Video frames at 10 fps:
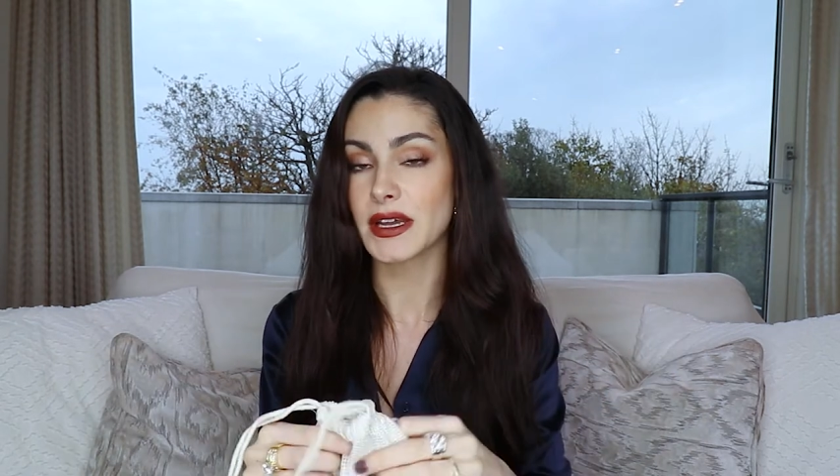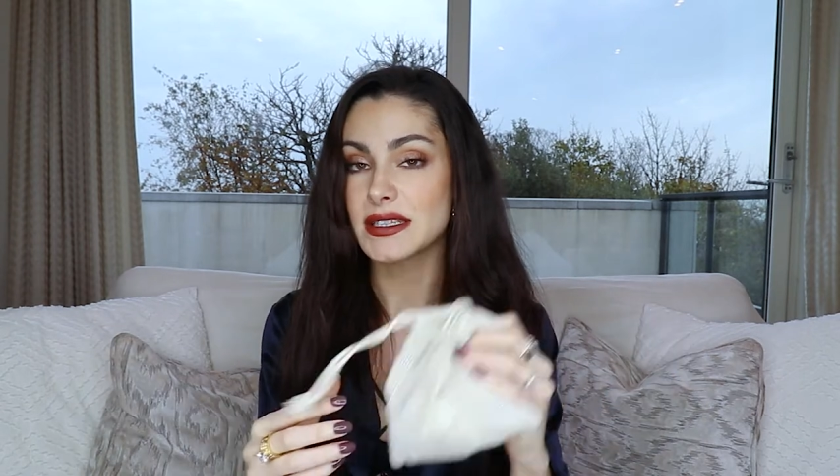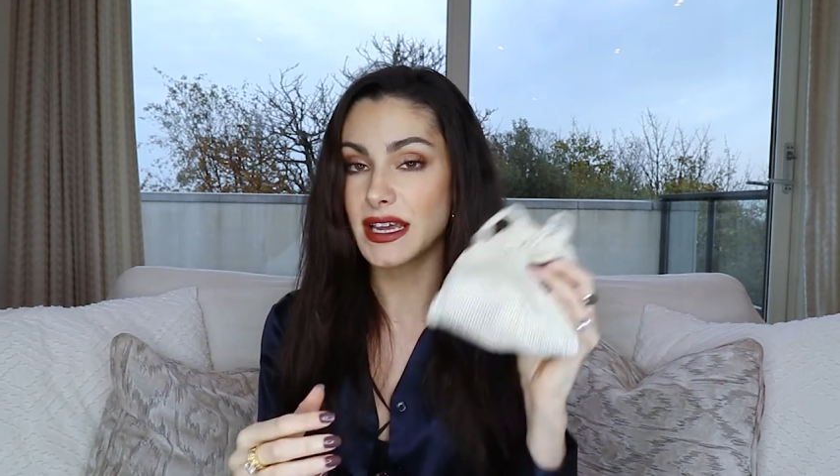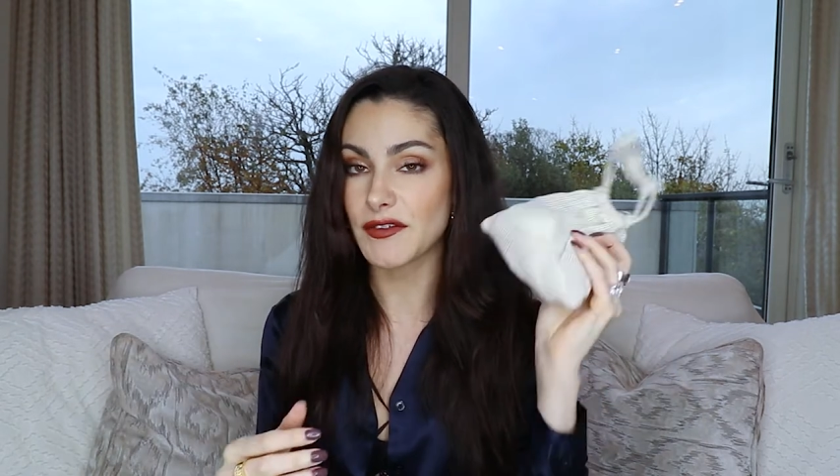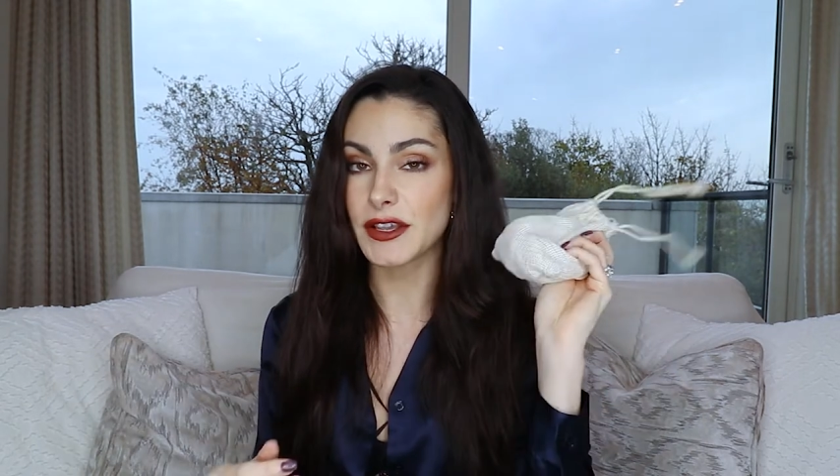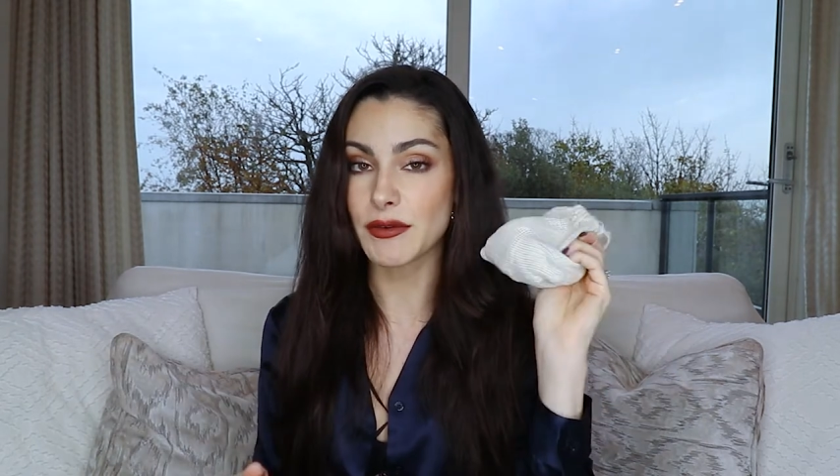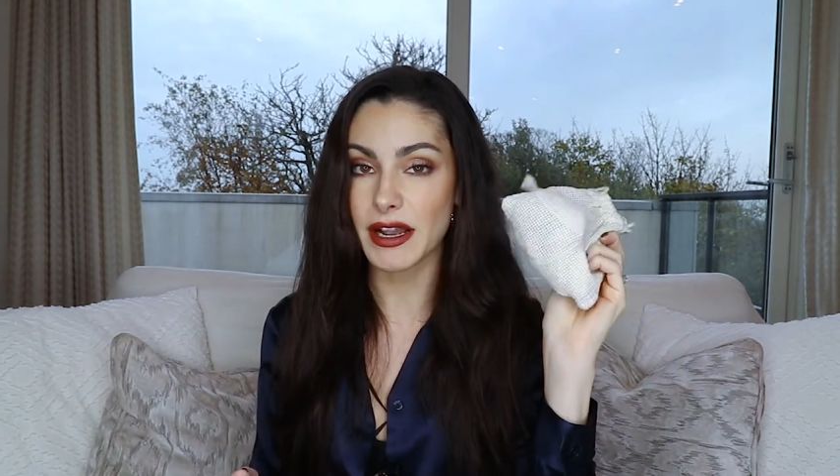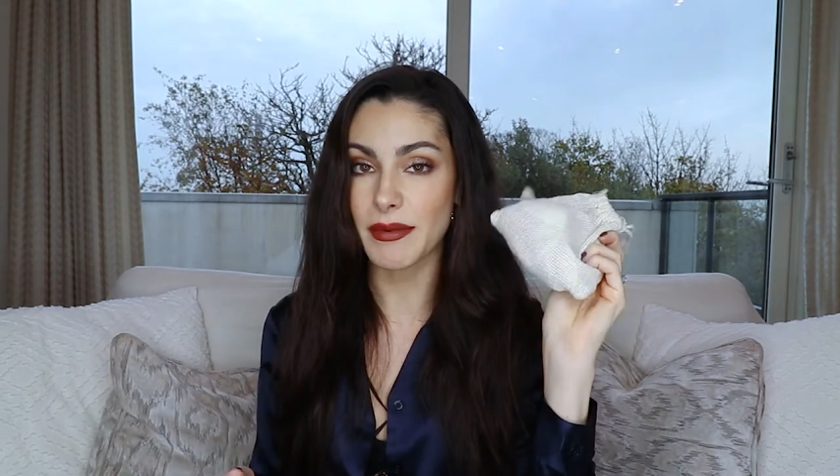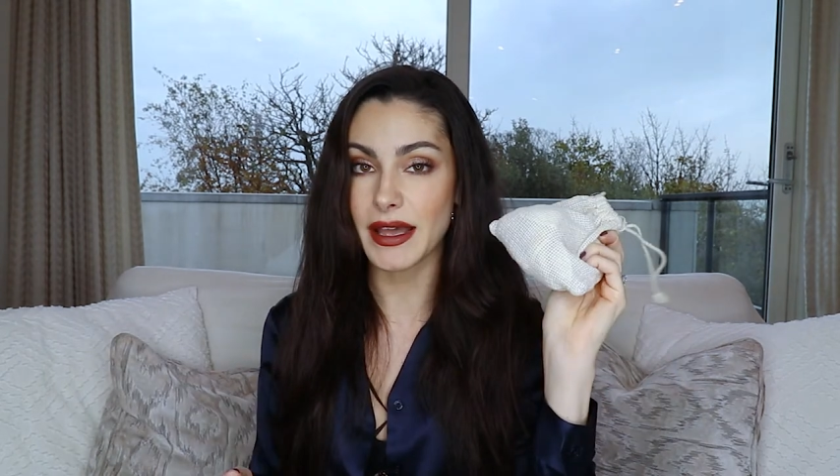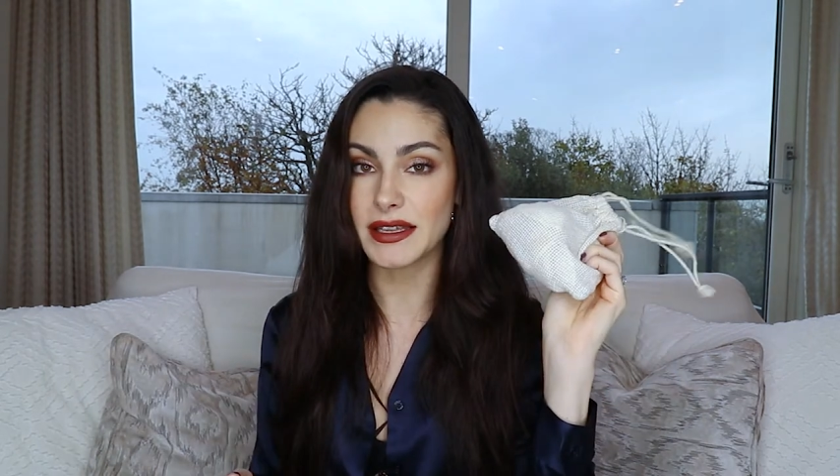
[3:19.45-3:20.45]
definitely
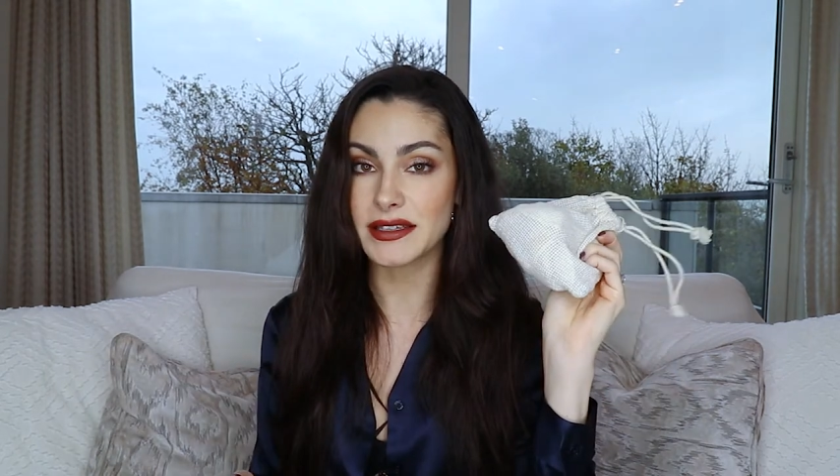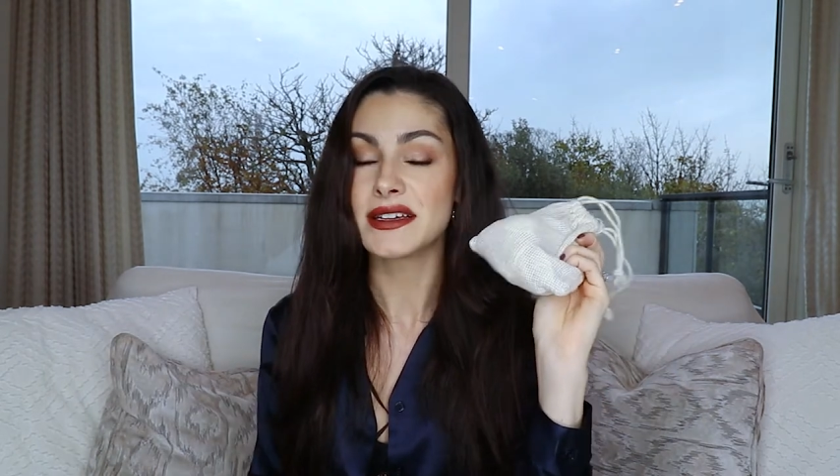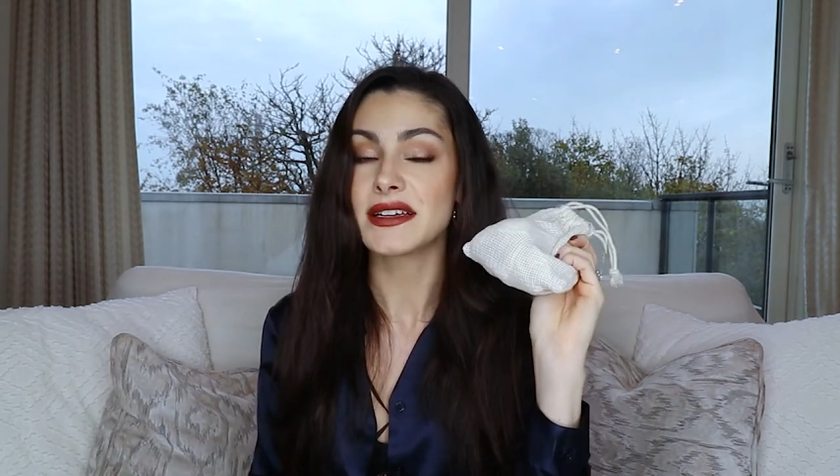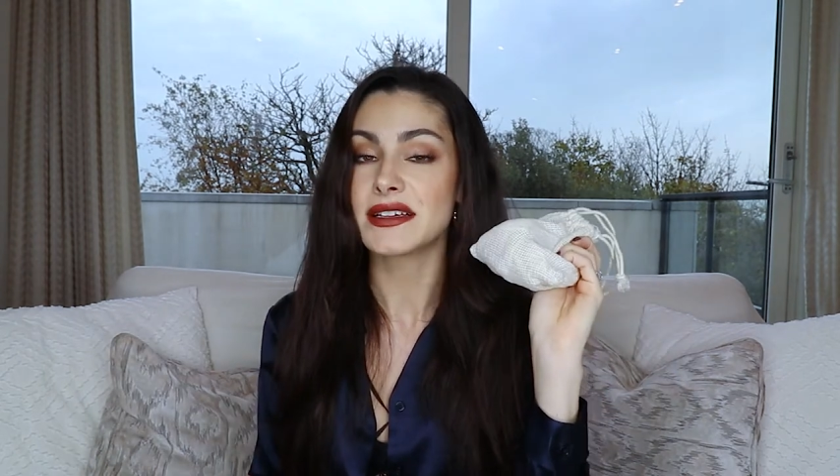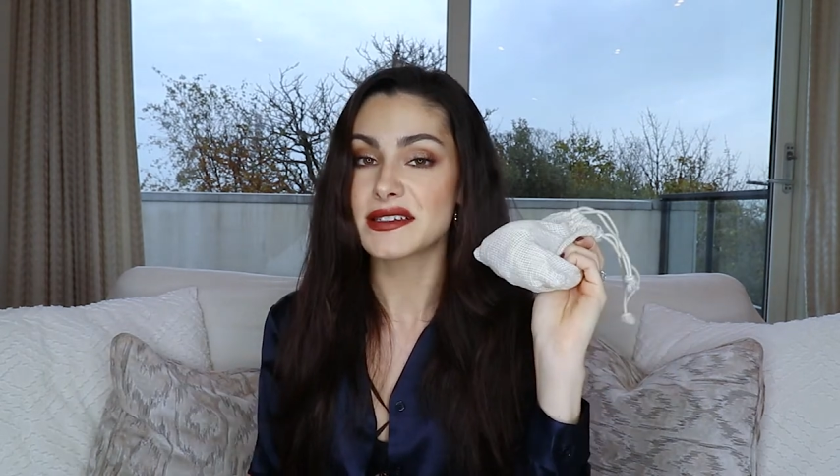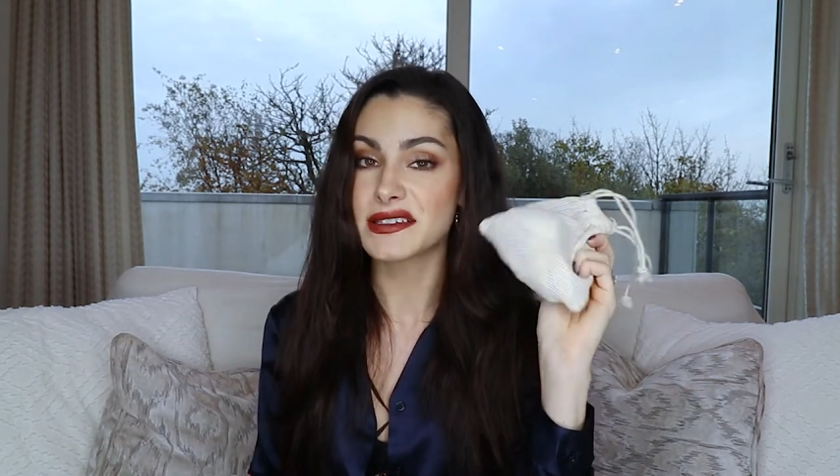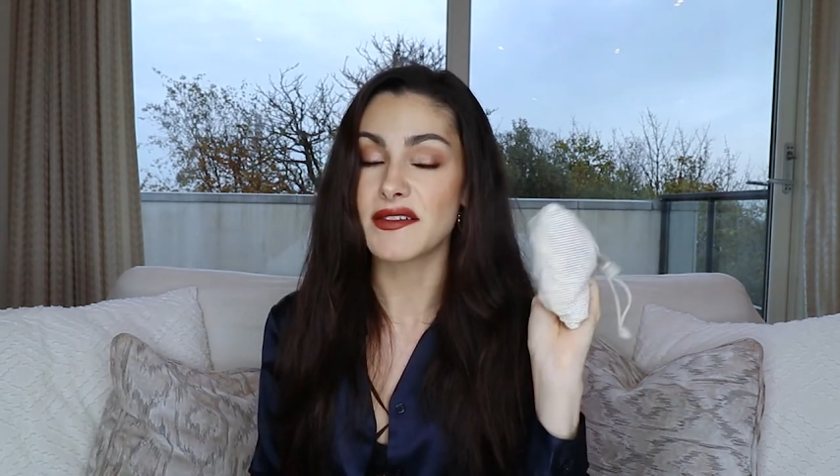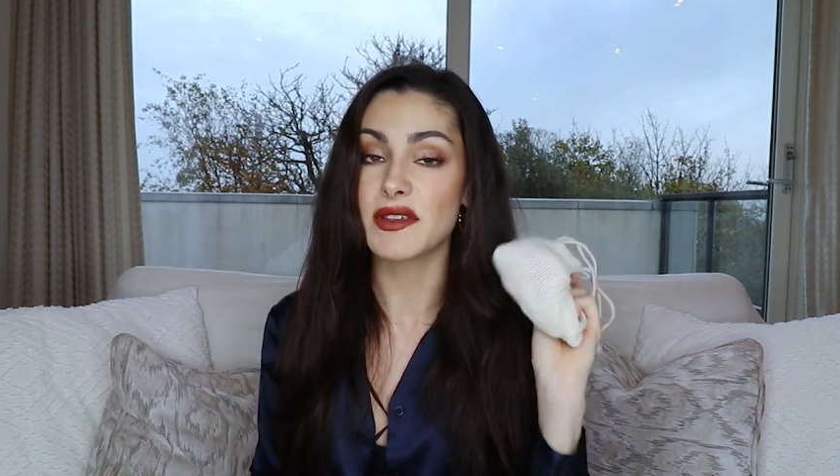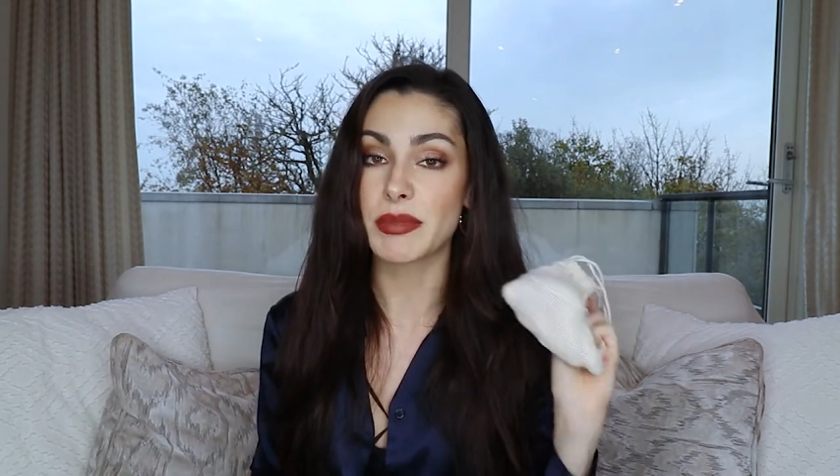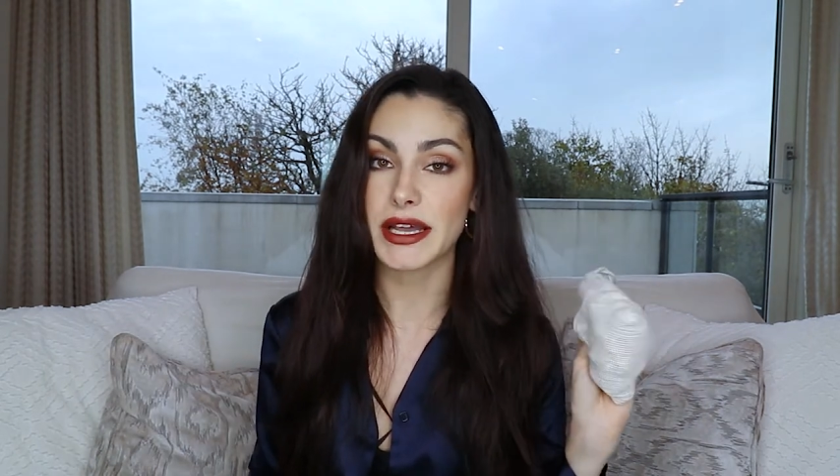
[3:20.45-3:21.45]
recommend.
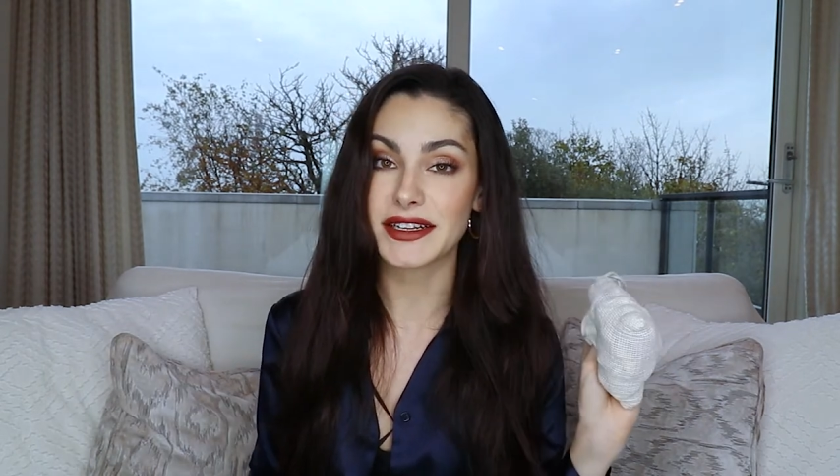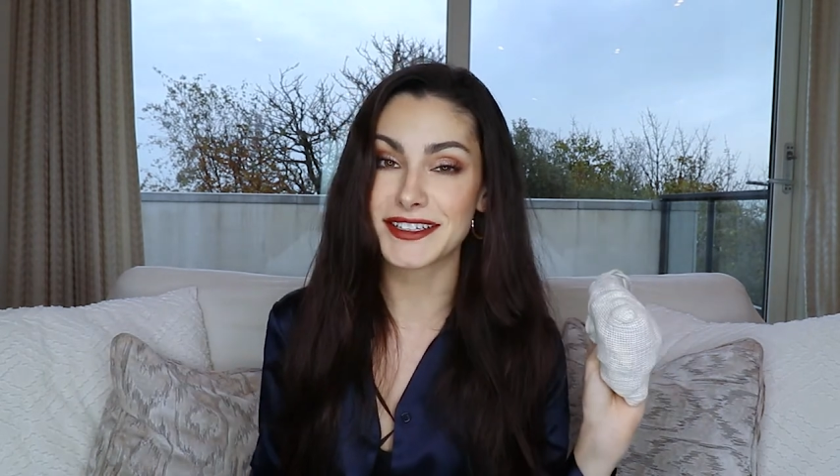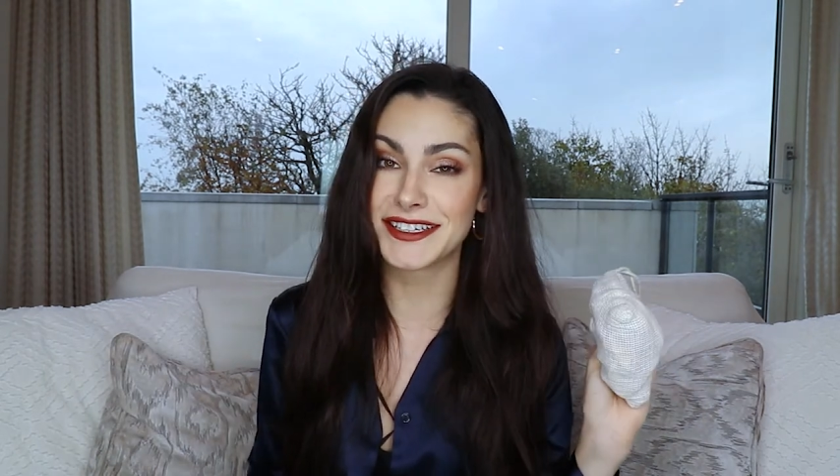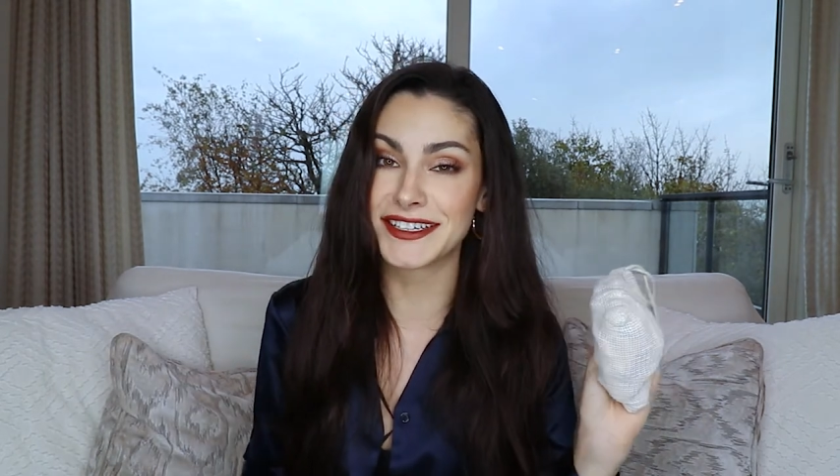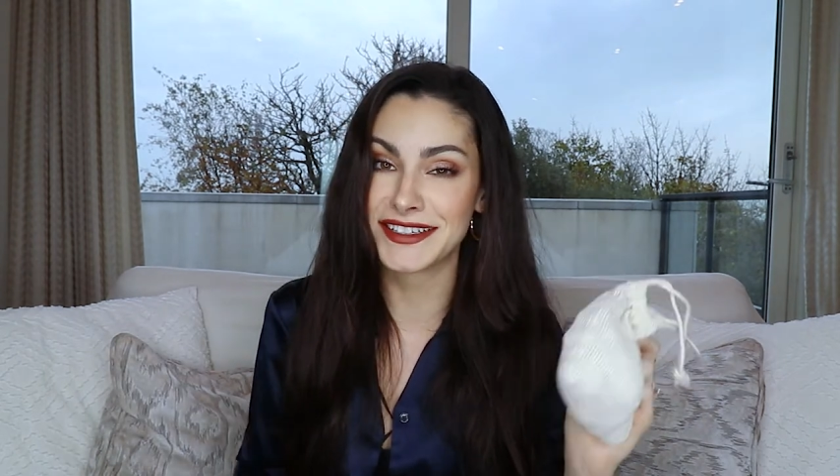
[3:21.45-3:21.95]
Save the planet.